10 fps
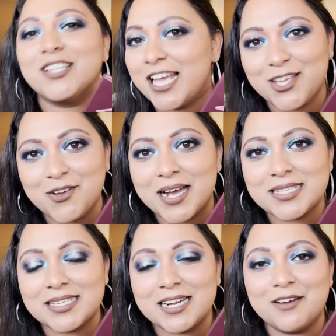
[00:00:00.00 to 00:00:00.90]
thank you
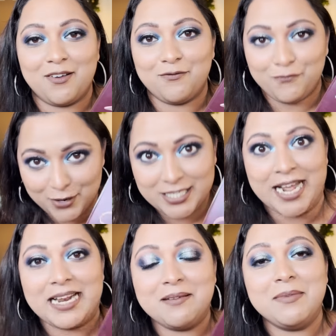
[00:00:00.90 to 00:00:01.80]
guys enough for
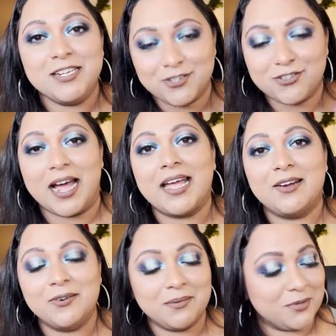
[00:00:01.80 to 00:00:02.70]
telling me to try
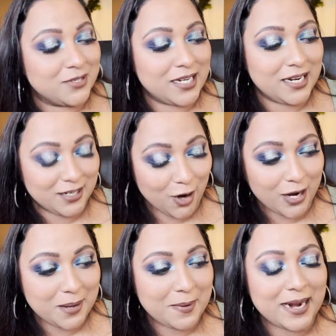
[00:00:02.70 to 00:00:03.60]
Huda Beauty
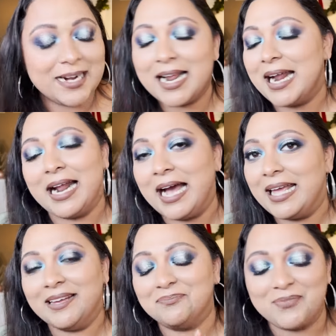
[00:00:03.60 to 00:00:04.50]
Naughty palette, and I